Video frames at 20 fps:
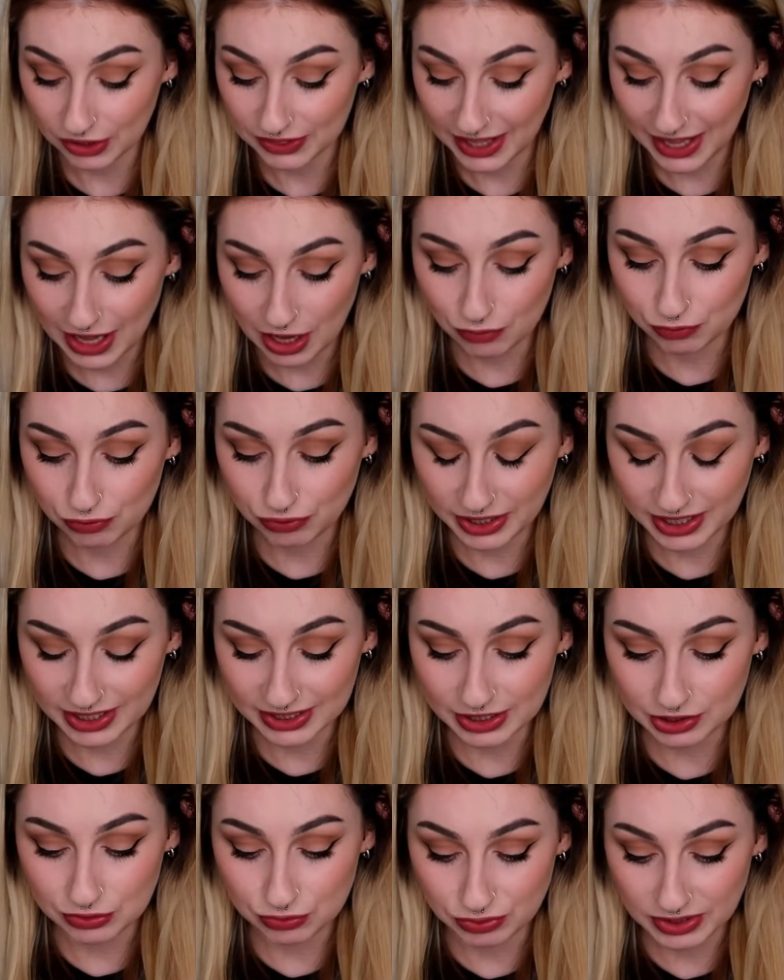They are
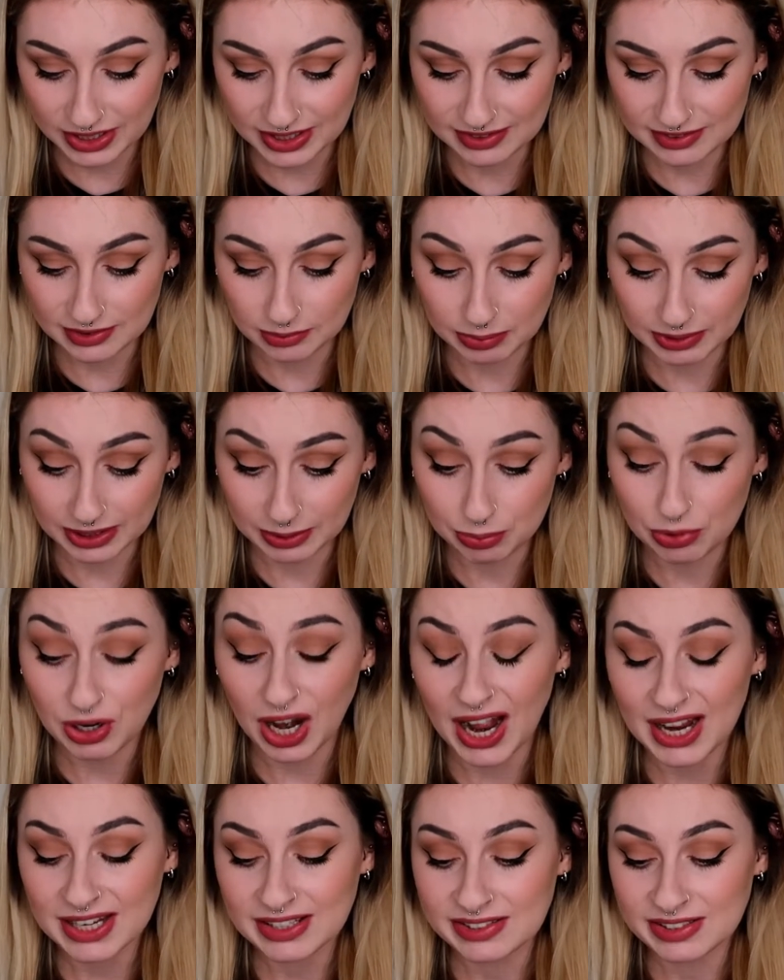really reasonably
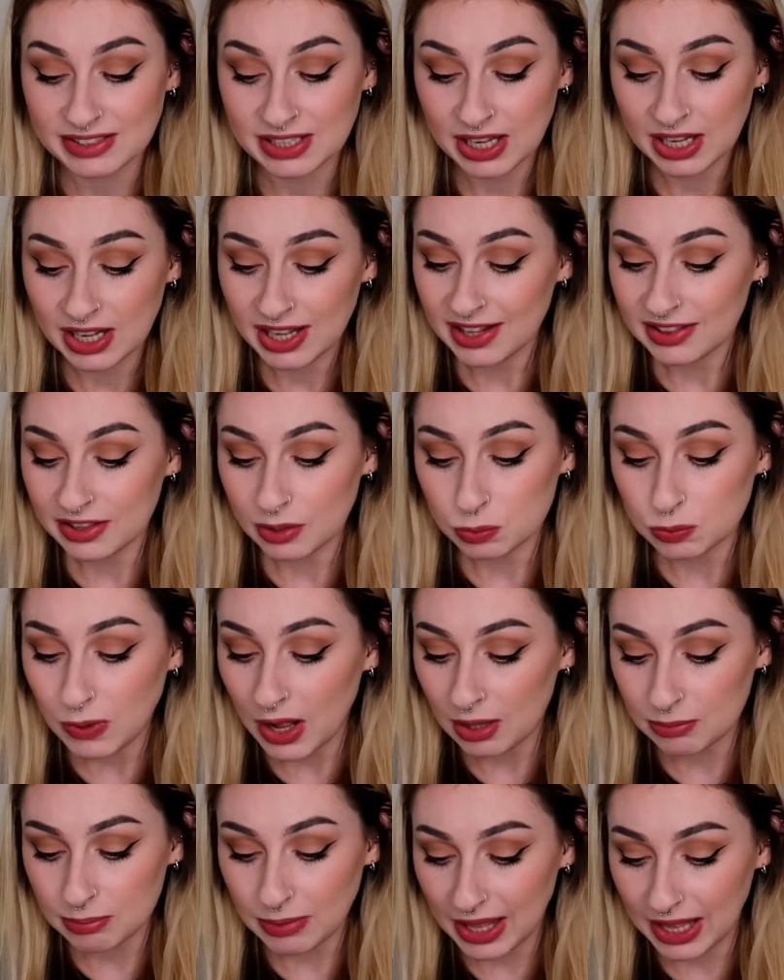priced. They're
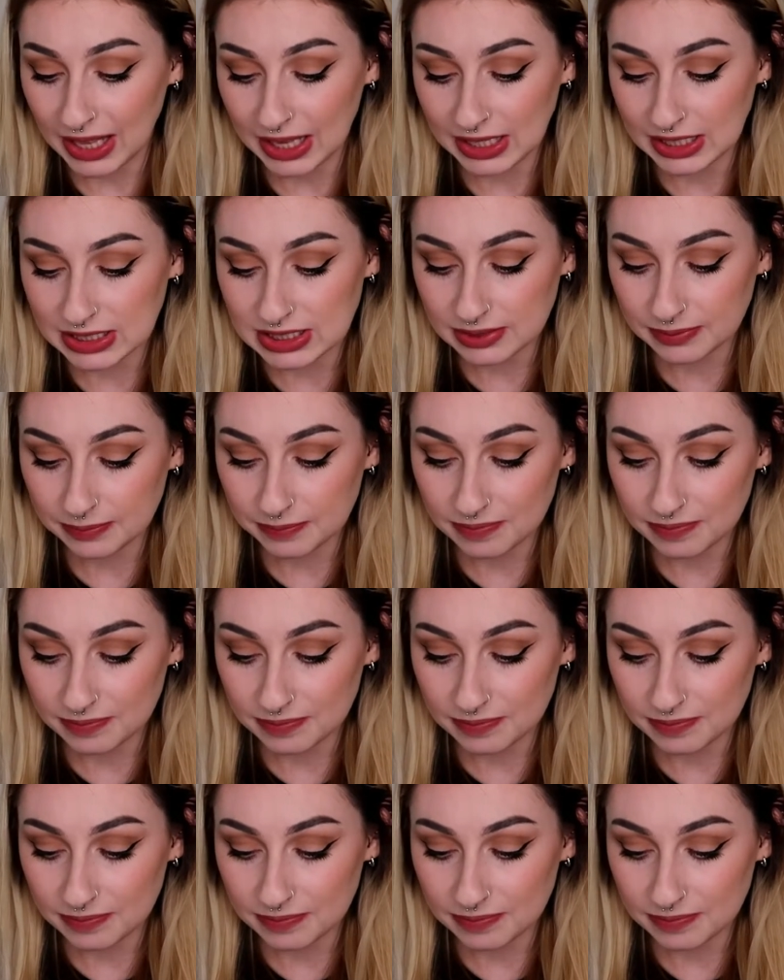well made.